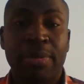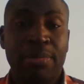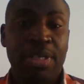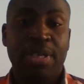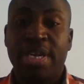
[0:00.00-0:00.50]

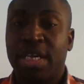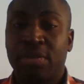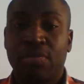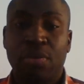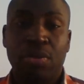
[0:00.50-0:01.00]
maybe they
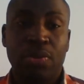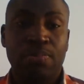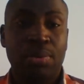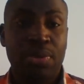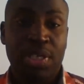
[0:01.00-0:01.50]
ask for
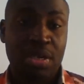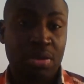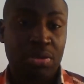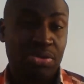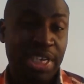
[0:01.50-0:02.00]

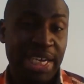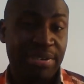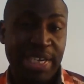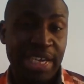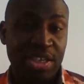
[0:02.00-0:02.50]
post-secondary
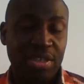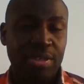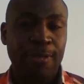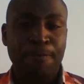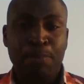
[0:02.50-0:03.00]

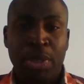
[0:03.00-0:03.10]
education.